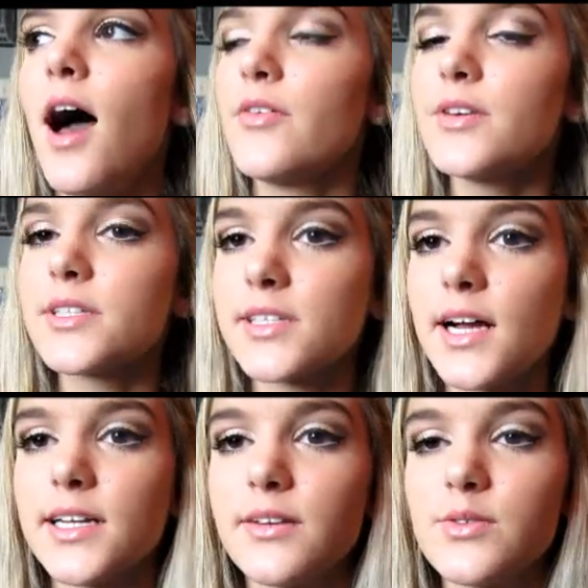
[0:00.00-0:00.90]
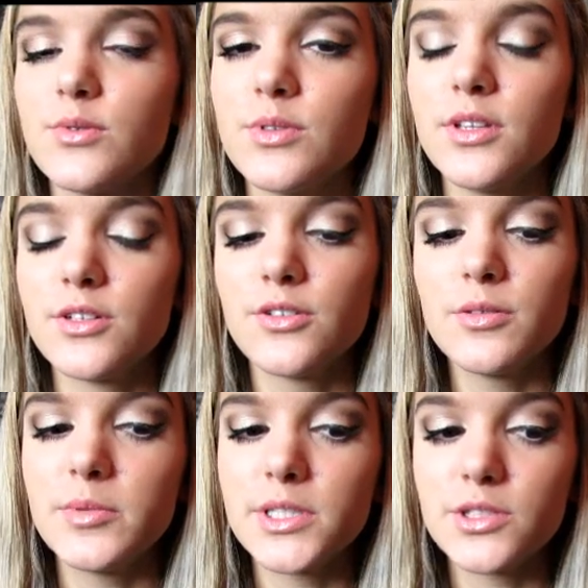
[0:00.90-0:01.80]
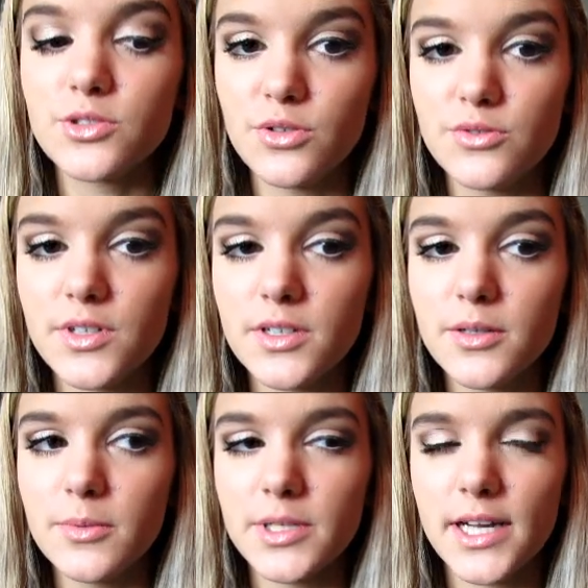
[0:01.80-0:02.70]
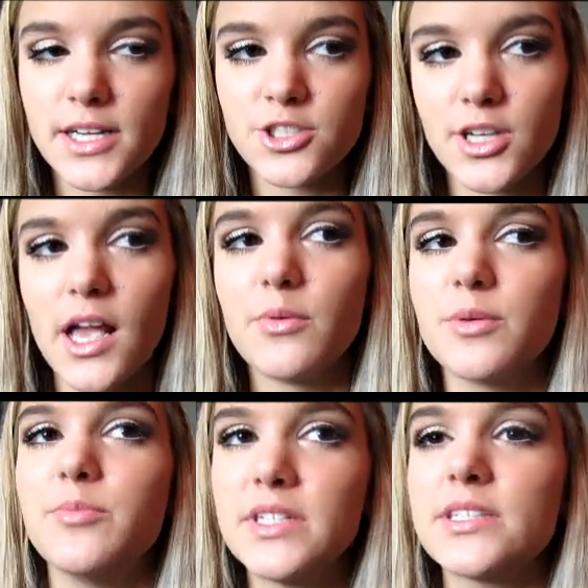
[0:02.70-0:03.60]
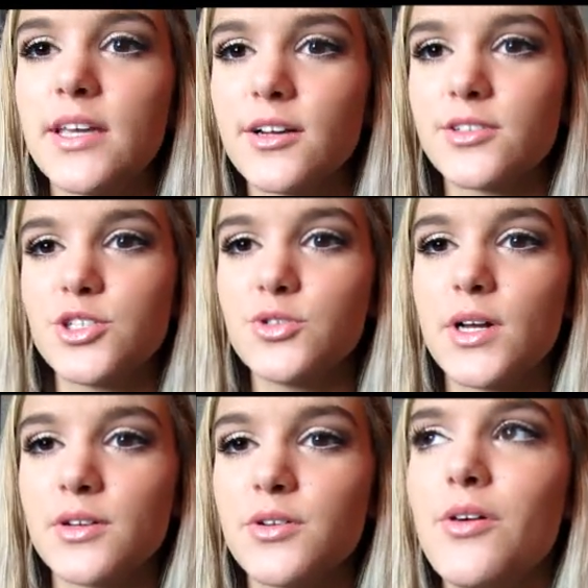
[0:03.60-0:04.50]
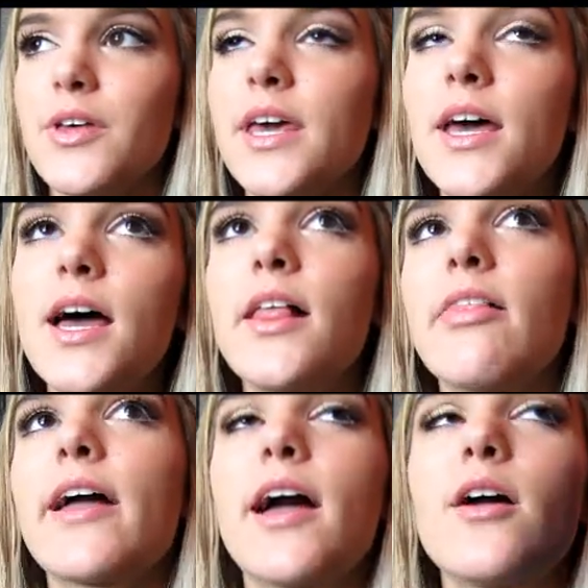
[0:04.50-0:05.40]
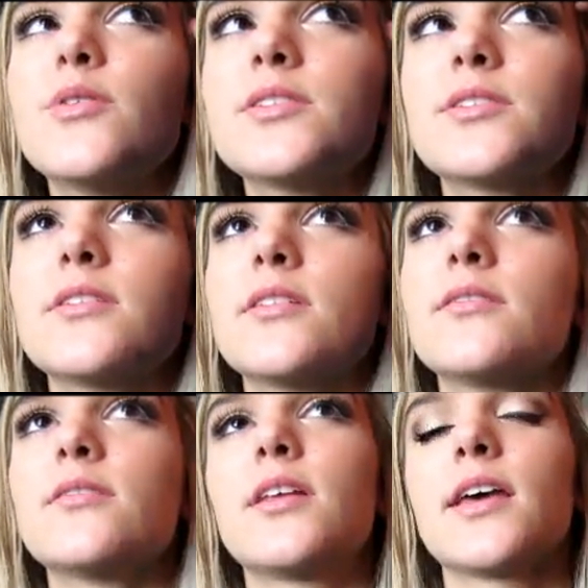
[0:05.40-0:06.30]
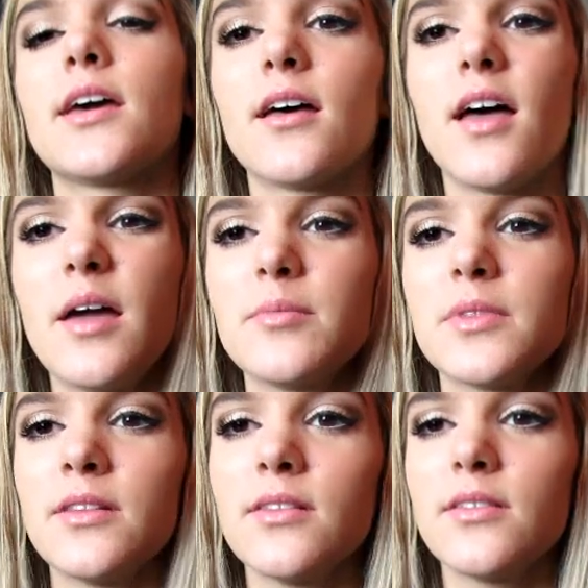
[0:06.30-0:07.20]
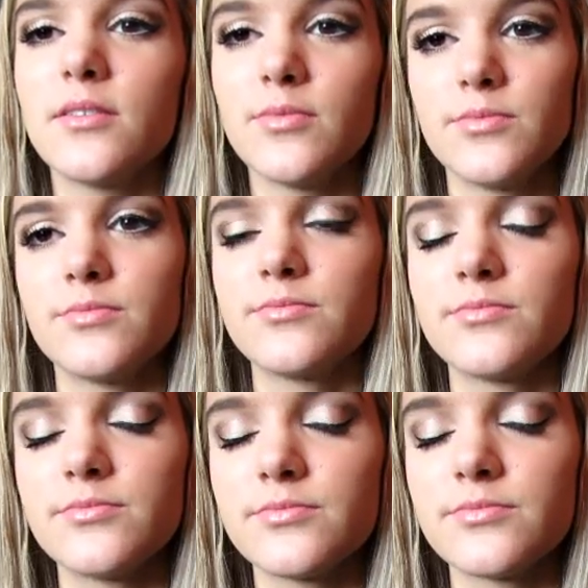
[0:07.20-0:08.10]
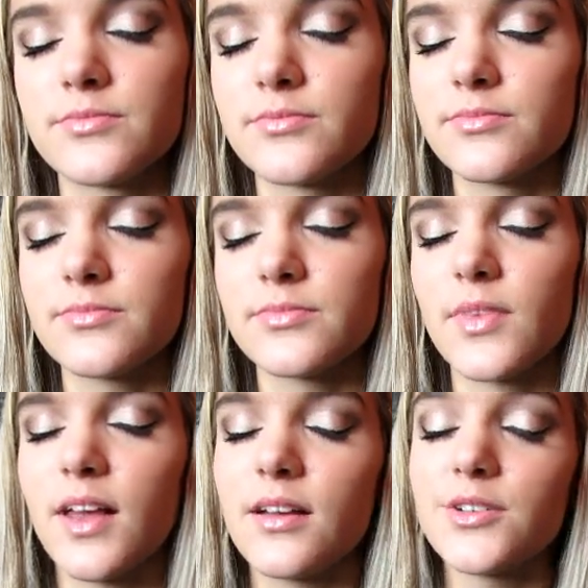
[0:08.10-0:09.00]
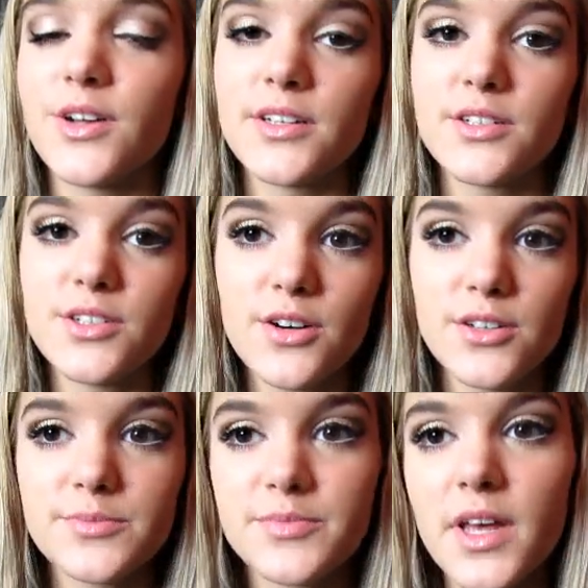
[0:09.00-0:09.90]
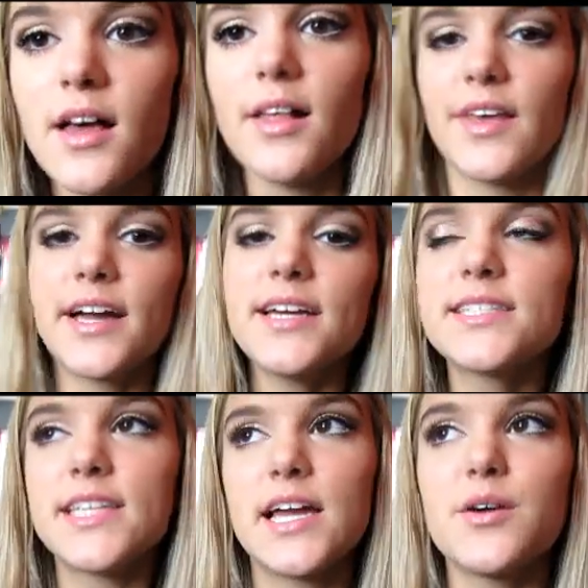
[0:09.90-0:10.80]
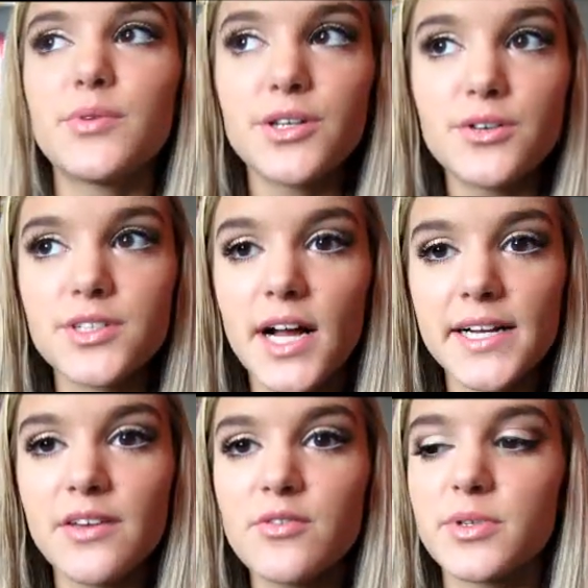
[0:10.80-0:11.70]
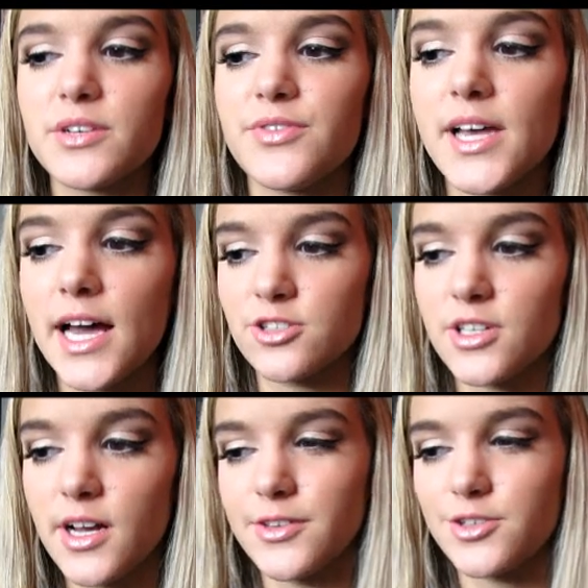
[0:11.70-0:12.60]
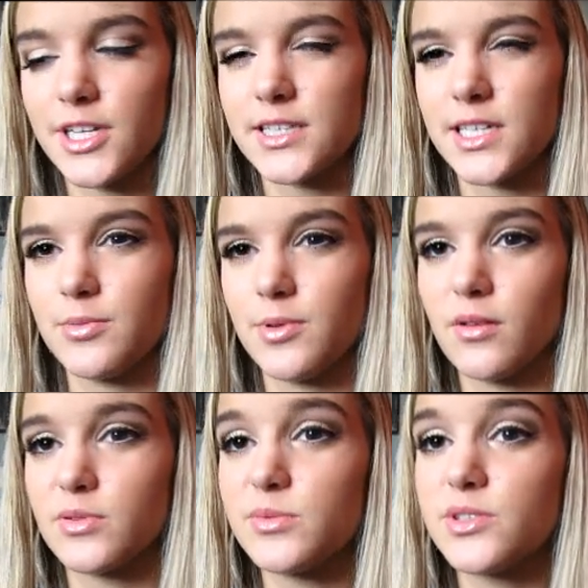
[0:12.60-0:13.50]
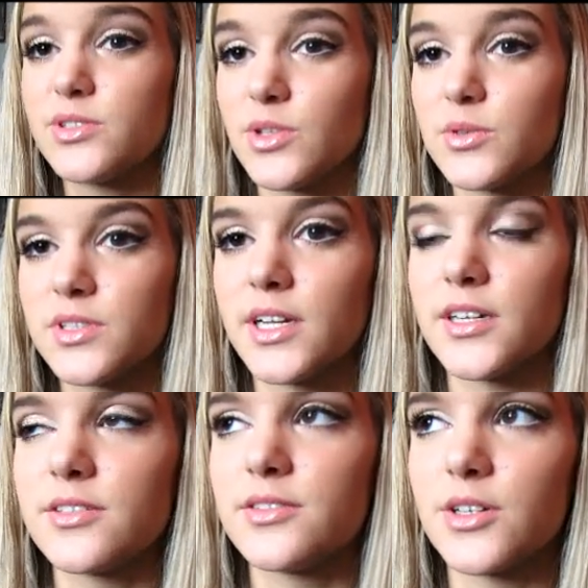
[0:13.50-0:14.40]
I feel like skydiving would literally be so fun. But actually, I would be scared too. I don't know, like like I always. Like, I'm, mm, I don't know how to talk. Like, I say I want to go skydiving, but if I actually got the chance, I'd probably be so scared.